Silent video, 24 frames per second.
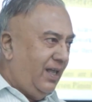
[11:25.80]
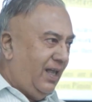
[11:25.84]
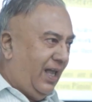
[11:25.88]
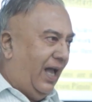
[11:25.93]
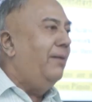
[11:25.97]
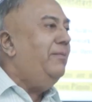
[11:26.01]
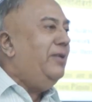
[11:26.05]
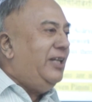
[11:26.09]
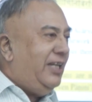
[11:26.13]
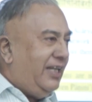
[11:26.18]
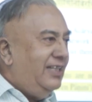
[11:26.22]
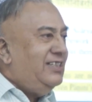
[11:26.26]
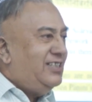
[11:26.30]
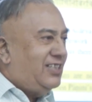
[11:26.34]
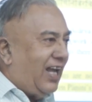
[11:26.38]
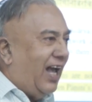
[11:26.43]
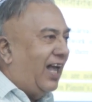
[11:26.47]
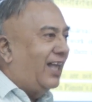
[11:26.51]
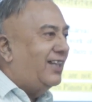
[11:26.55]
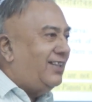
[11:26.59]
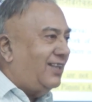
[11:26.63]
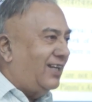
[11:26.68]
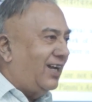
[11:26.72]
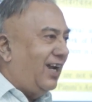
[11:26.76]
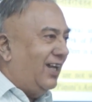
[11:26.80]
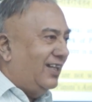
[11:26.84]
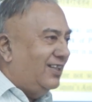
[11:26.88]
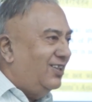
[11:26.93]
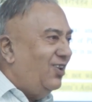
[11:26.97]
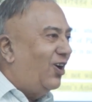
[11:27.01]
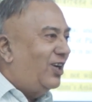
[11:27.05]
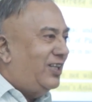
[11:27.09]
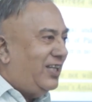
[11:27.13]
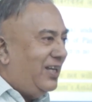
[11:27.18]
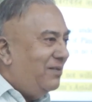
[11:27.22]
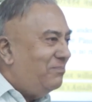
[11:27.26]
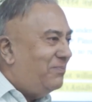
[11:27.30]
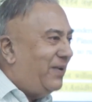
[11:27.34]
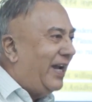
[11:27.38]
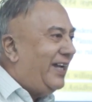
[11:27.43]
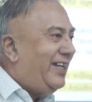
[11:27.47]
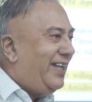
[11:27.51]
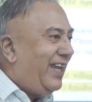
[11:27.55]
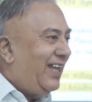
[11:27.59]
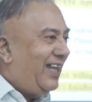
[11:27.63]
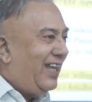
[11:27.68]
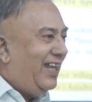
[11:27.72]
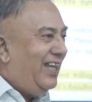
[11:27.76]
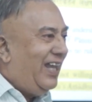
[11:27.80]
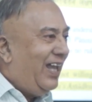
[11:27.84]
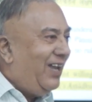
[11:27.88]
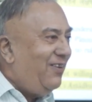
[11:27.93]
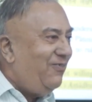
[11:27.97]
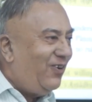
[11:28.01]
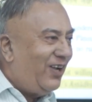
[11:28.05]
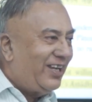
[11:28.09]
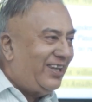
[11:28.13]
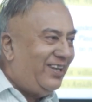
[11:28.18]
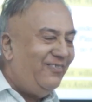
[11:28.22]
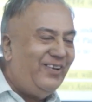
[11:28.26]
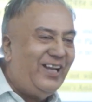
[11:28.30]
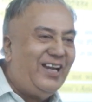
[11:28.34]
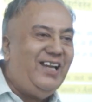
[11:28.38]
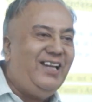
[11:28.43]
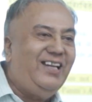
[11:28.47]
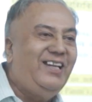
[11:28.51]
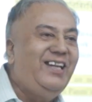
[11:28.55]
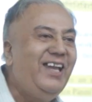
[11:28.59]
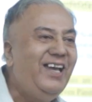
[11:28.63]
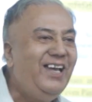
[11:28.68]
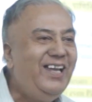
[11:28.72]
I mean, in shastra, not in practical life or the world.